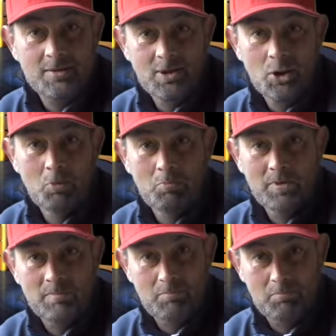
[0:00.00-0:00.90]
lump
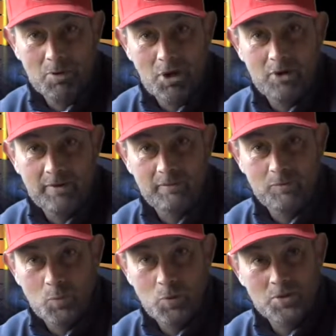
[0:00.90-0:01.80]
of block of
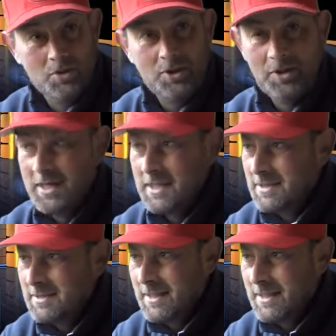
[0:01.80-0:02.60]
wood thing,